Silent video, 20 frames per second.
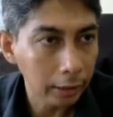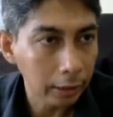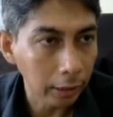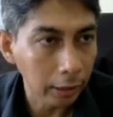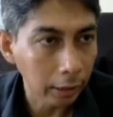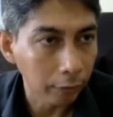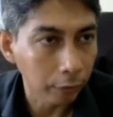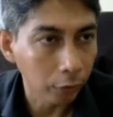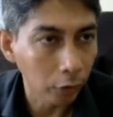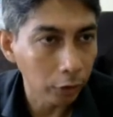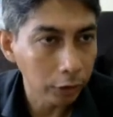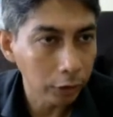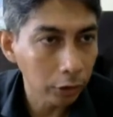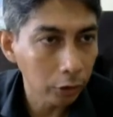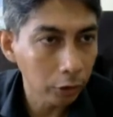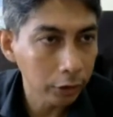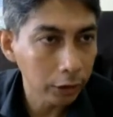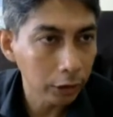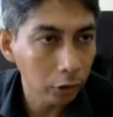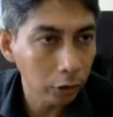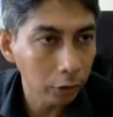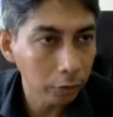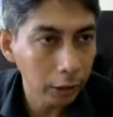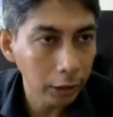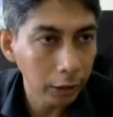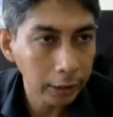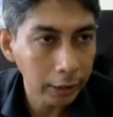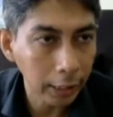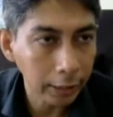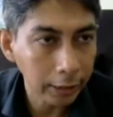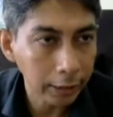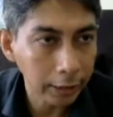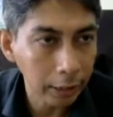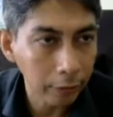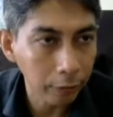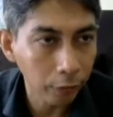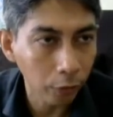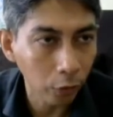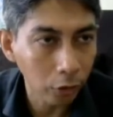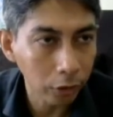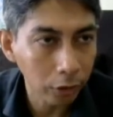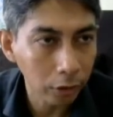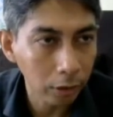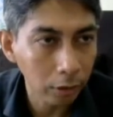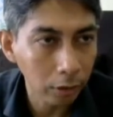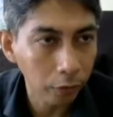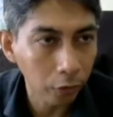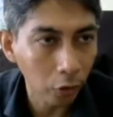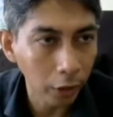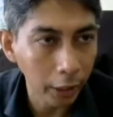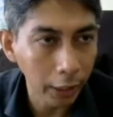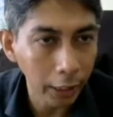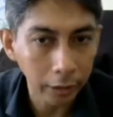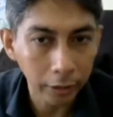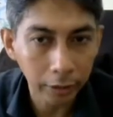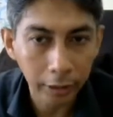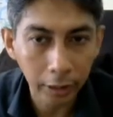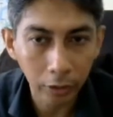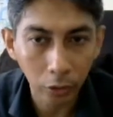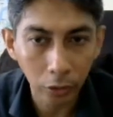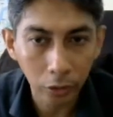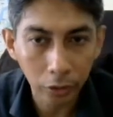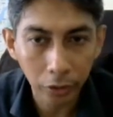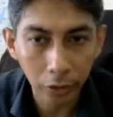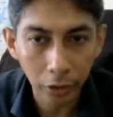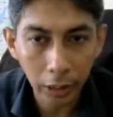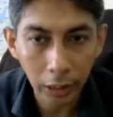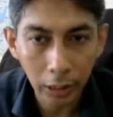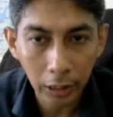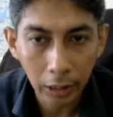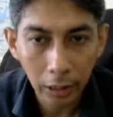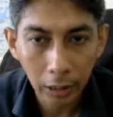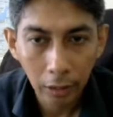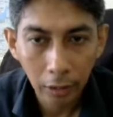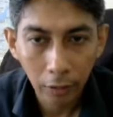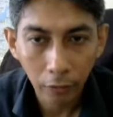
400 is actually 4803.